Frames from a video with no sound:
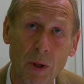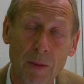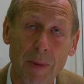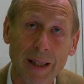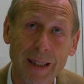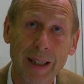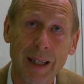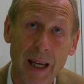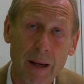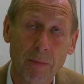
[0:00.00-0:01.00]
were expected to
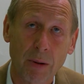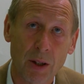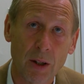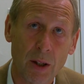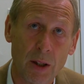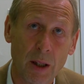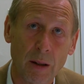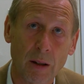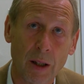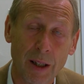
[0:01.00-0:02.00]
keep prisoners
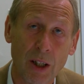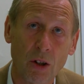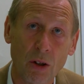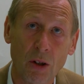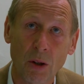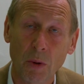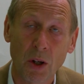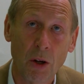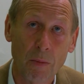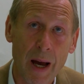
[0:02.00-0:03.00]
in conditions that were
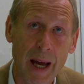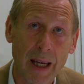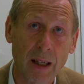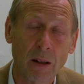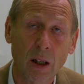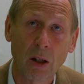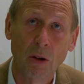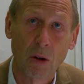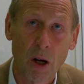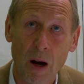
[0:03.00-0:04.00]
humane,
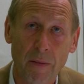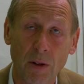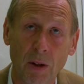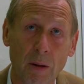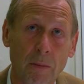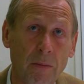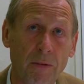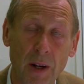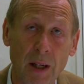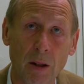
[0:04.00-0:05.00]
look after them,
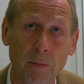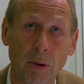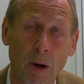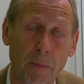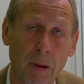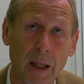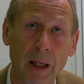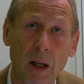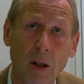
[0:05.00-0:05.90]
feed them properly,